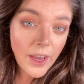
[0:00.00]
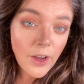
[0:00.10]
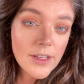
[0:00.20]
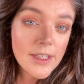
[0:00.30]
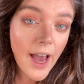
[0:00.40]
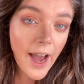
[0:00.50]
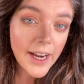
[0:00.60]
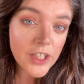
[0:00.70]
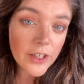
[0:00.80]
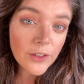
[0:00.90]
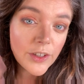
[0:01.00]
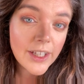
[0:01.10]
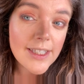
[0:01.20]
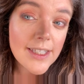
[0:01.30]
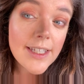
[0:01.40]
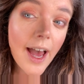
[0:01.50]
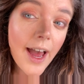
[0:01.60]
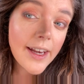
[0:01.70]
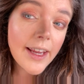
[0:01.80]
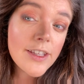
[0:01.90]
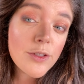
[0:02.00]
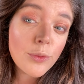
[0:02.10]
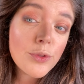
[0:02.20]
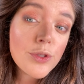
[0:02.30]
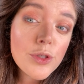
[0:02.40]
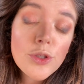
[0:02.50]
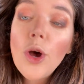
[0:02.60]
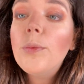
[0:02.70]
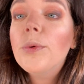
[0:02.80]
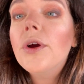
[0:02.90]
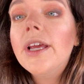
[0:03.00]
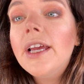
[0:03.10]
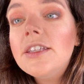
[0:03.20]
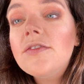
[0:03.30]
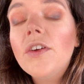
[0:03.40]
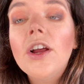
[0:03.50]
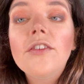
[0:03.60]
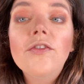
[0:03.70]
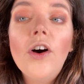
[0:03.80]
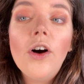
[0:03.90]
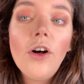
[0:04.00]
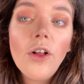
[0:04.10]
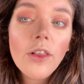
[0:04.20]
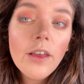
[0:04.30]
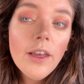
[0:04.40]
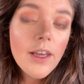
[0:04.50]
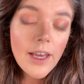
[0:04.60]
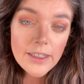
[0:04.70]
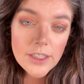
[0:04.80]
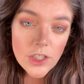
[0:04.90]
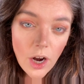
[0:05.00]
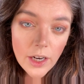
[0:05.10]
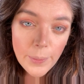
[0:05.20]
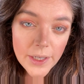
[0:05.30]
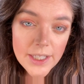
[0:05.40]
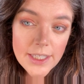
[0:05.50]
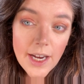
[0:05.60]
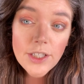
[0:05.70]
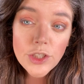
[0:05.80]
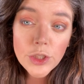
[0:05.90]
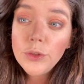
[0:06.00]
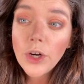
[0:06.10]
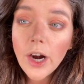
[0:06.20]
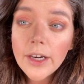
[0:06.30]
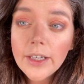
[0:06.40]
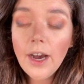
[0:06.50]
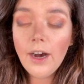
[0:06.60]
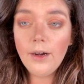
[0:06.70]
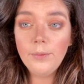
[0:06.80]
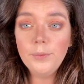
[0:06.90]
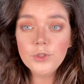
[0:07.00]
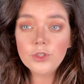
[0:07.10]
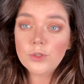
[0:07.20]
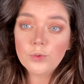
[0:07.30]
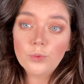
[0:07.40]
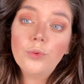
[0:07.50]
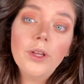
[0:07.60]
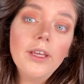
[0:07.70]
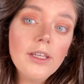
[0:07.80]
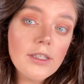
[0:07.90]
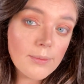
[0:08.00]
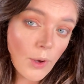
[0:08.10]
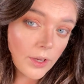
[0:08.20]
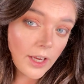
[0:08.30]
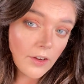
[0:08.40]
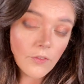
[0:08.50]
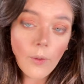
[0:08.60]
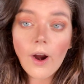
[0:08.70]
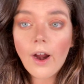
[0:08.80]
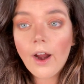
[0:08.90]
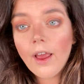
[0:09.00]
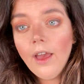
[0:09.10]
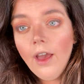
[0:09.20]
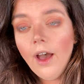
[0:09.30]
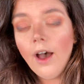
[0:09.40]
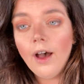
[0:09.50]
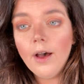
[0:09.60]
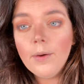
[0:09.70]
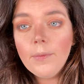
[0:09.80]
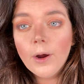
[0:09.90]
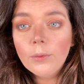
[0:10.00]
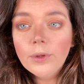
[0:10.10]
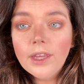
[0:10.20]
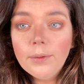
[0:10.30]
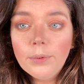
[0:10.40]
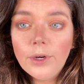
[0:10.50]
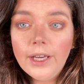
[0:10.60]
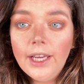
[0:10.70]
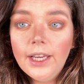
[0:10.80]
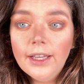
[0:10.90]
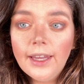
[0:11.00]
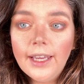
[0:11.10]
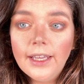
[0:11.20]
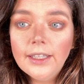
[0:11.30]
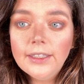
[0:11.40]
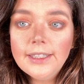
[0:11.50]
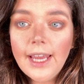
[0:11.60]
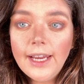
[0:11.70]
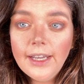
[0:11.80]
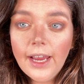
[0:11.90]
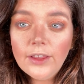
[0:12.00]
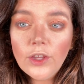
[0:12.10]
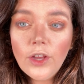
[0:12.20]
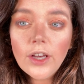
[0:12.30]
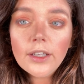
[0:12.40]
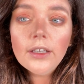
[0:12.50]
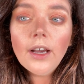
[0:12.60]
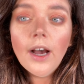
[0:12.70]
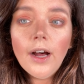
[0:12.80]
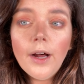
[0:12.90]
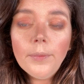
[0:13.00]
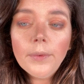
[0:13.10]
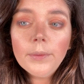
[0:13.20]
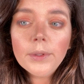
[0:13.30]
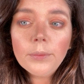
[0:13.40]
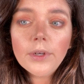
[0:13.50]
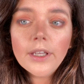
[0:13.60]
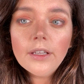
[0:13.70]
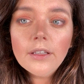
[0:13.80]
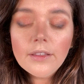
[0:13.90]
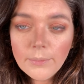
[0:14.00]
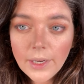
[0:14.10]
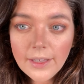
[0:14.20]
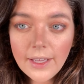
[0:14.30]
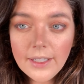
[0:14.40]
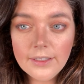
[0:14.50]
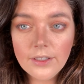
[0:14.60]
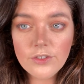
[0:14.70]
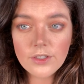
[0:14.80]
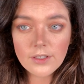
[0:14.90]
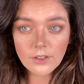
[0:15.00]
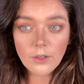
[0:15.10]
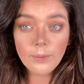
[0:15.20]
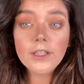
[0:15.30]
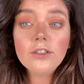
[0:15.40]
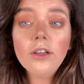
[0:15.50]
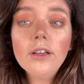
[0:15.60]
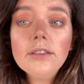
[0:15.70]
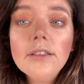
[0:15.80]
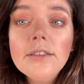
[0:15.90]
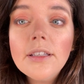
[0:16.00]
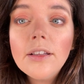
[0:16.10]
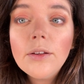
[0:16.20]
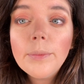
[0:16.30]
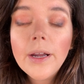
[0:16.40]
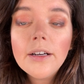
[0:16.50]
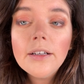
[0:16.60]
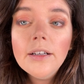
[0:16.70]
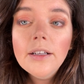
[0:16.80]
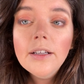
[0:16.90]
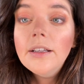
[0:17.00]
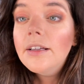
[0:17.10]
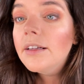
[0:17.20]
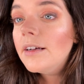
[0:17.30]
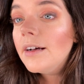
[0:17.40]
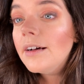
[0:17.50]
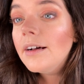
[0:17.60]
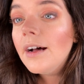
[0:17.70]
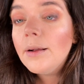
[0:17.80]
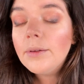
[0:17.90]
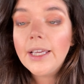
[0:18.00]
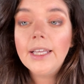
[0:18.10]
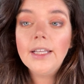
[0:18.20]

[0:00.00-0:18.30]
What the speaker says: There's the eyeshadow look is done. It's so pretty. It's very fall. It's dark, but it's not too dark. Just really smoky for a really pretty like date night look. I'm gonna bring my lighting down just a little bit so you guys can see a little better. I'm liking